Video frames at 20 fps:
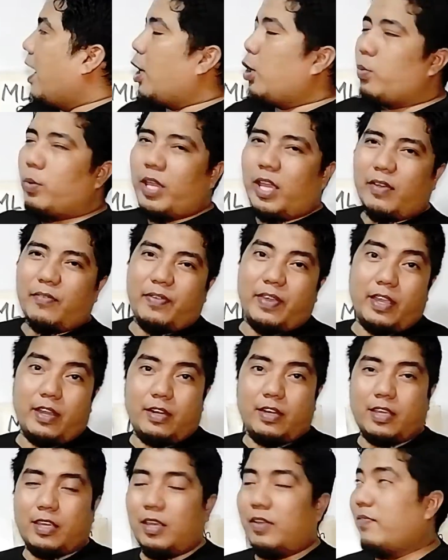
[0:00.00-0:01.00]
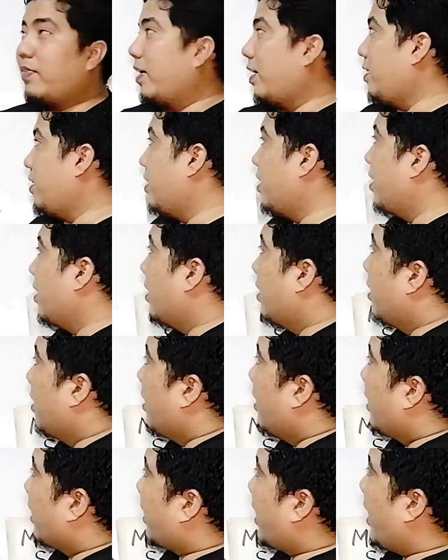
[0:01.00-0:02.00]
And we have here the given,
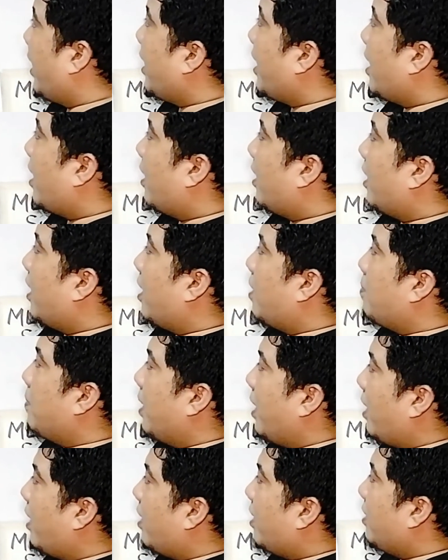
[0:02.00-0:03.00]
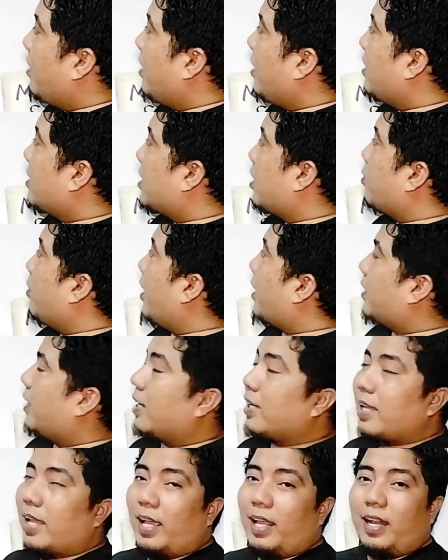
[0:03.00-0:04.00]
KLMN is a
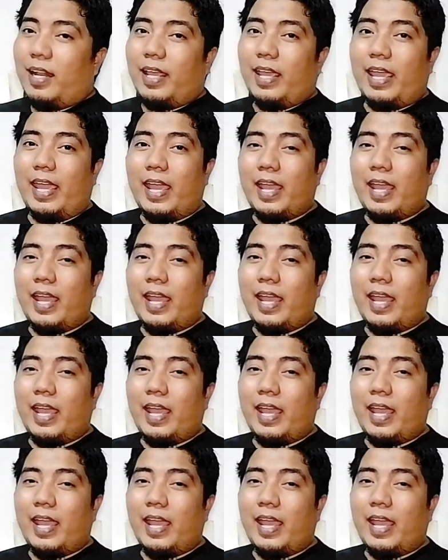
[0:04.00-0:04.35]
rectangle